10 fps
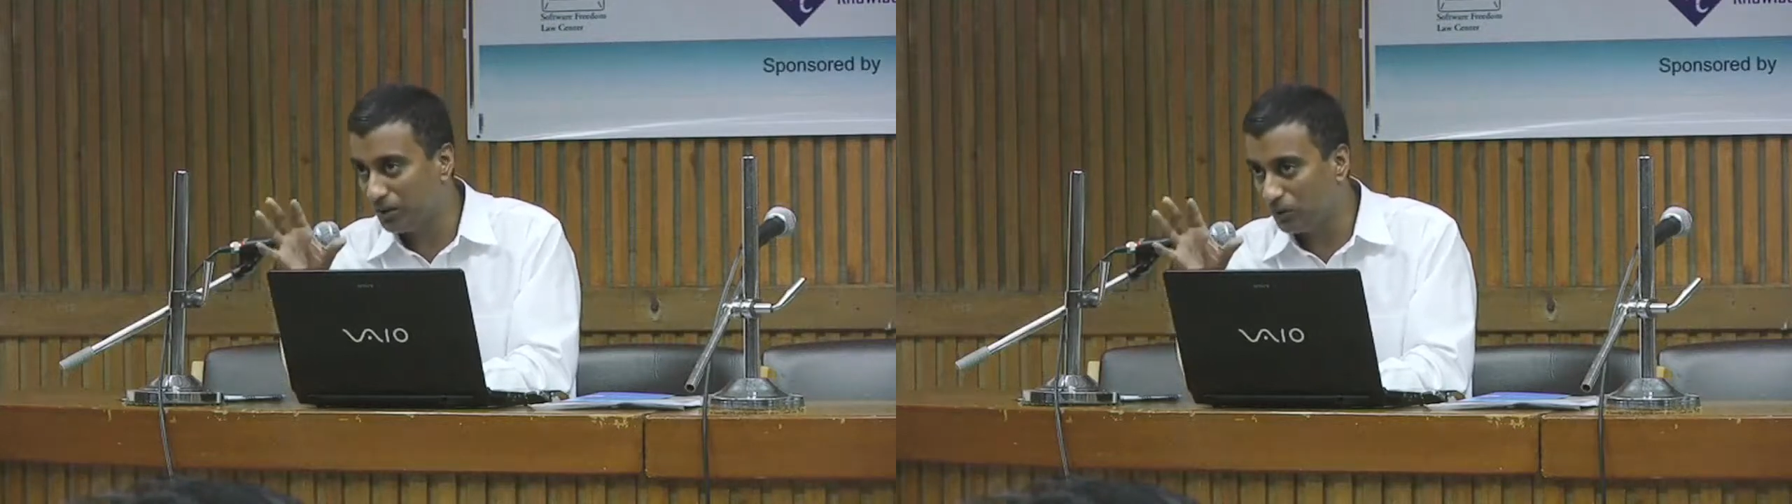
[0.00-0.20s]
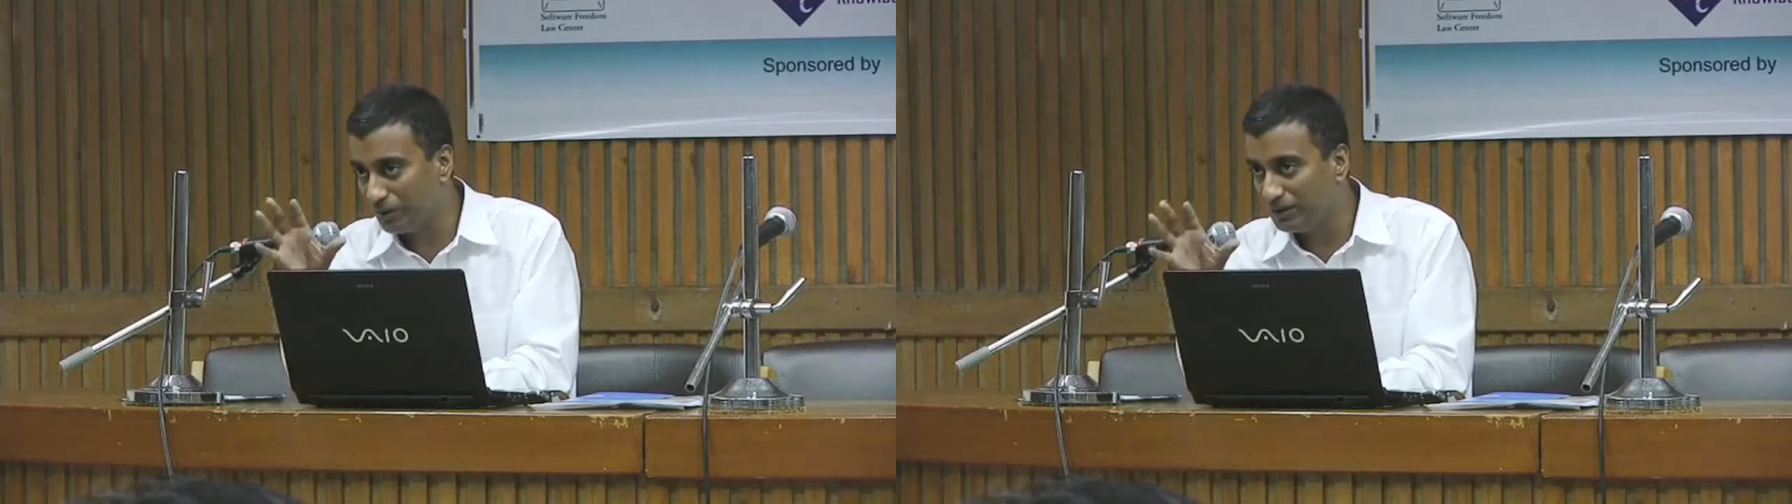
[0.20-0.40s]

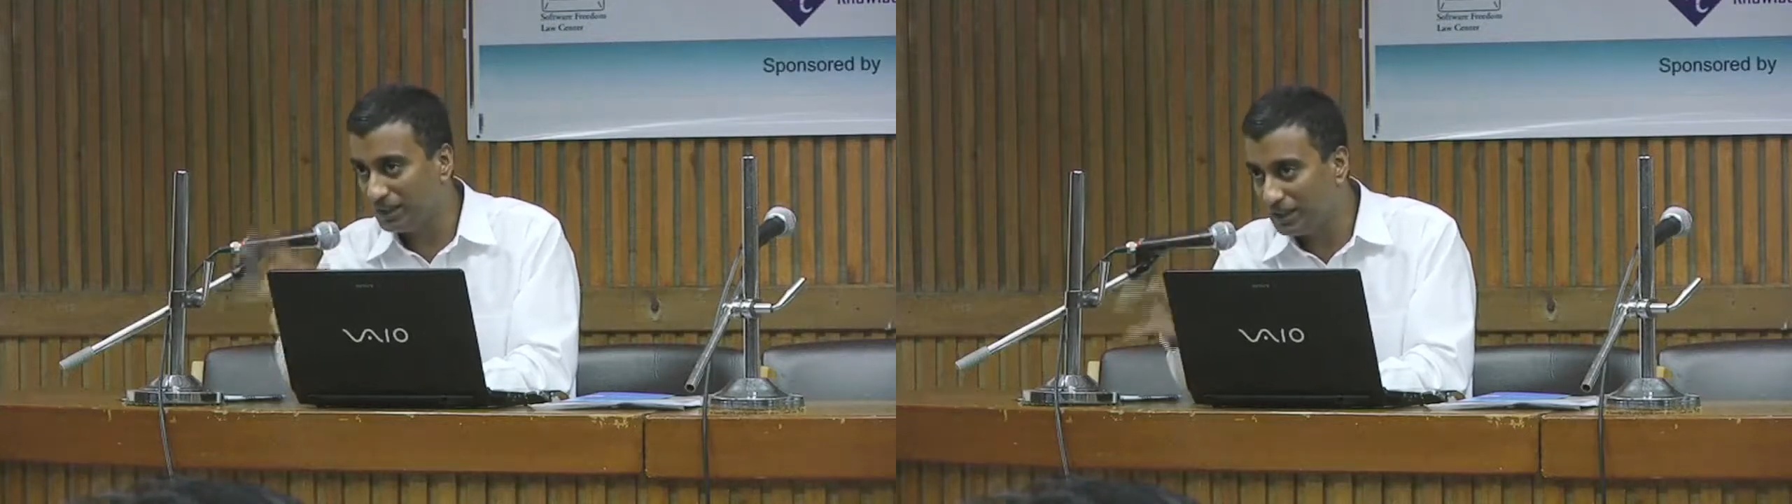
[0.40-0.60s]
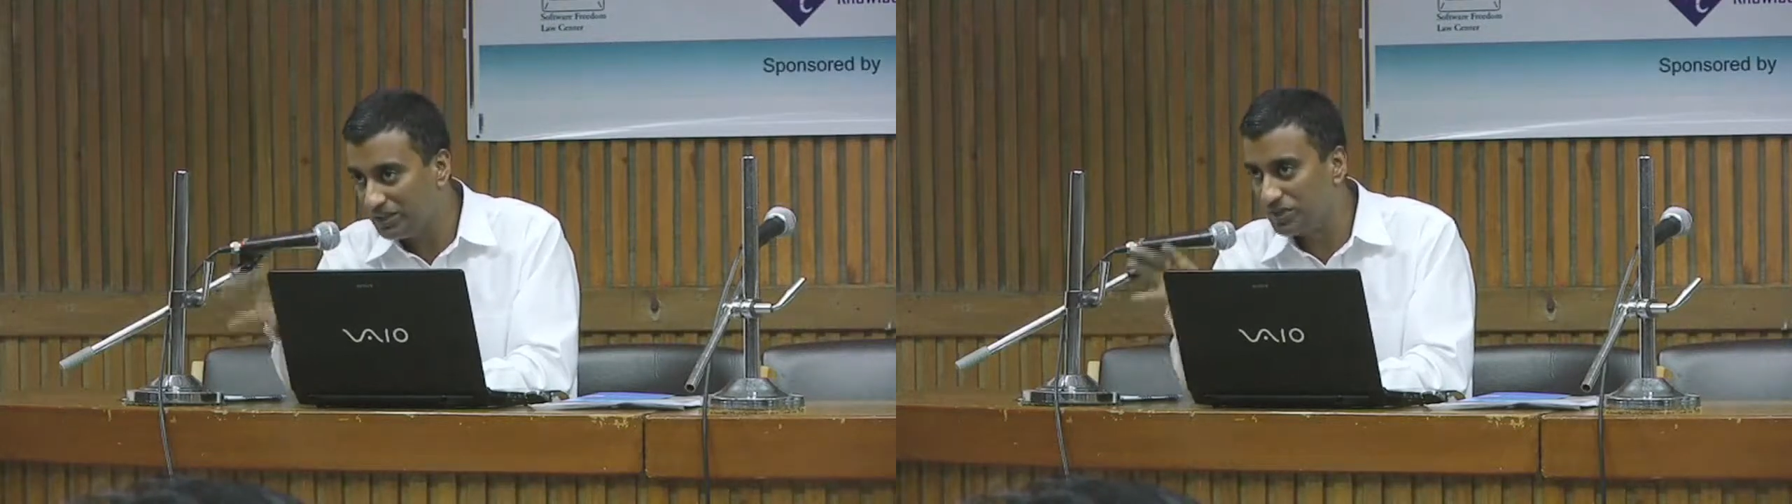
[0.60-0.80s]
what the
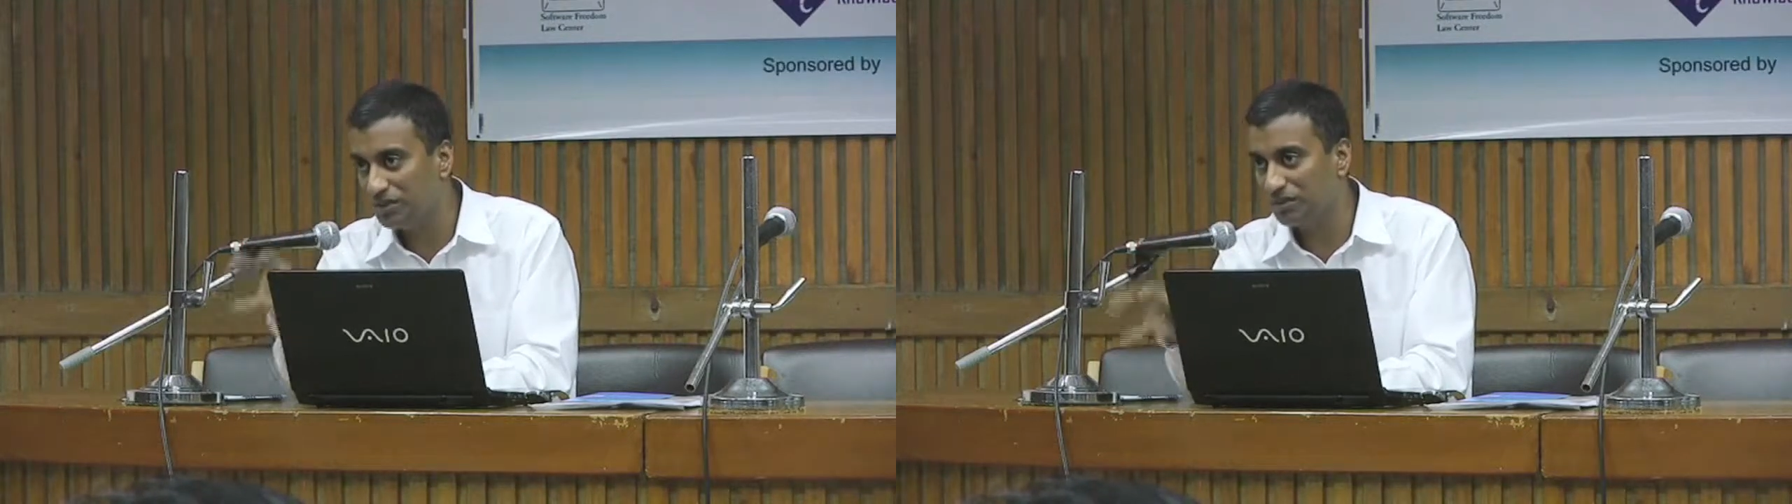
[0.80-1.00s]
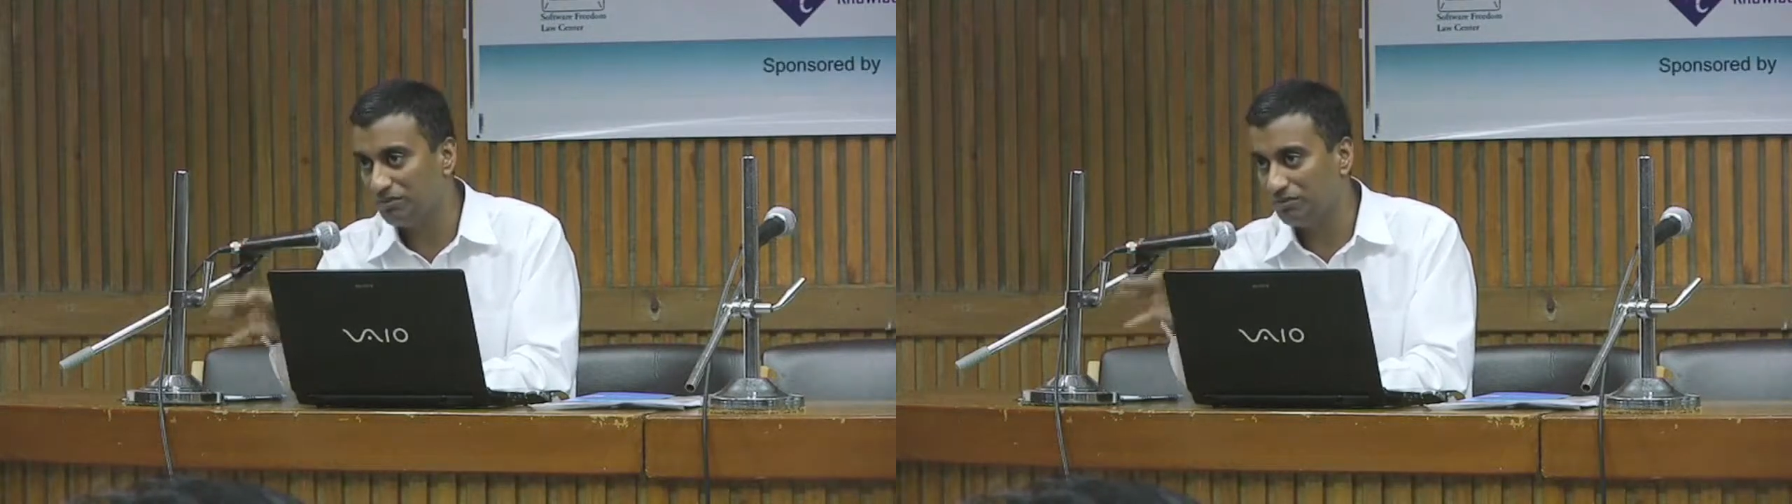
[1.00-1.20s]

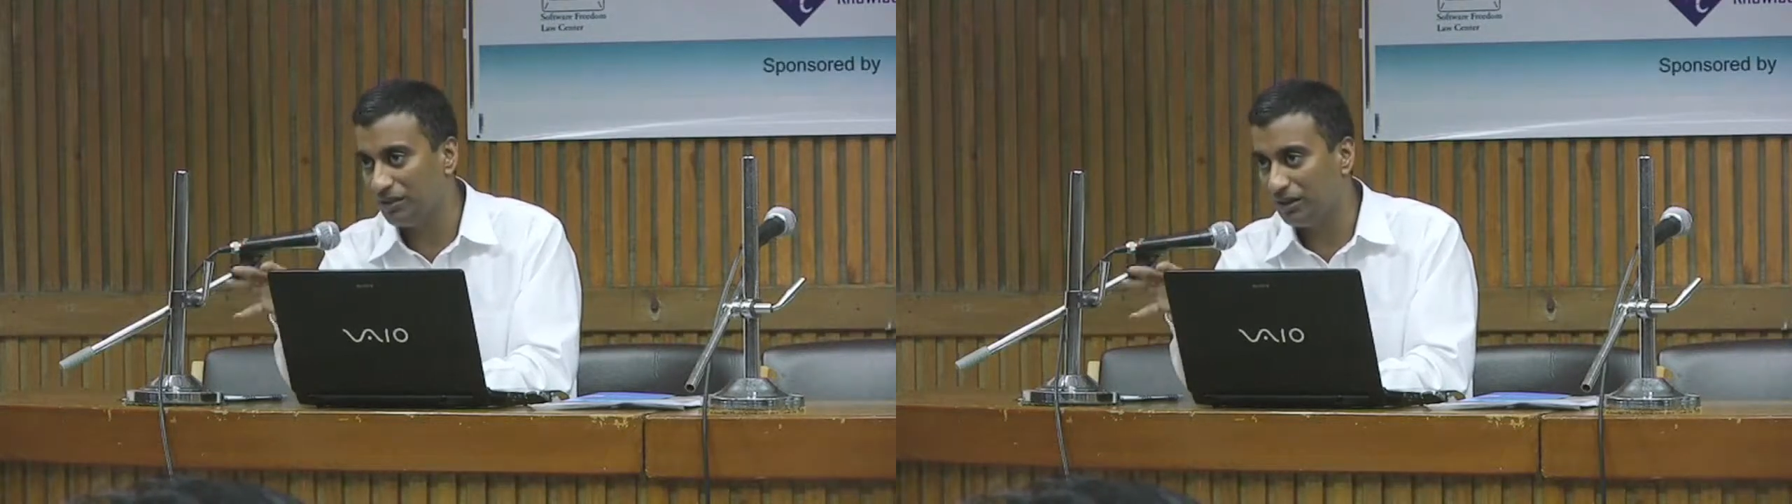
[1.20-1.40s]
history of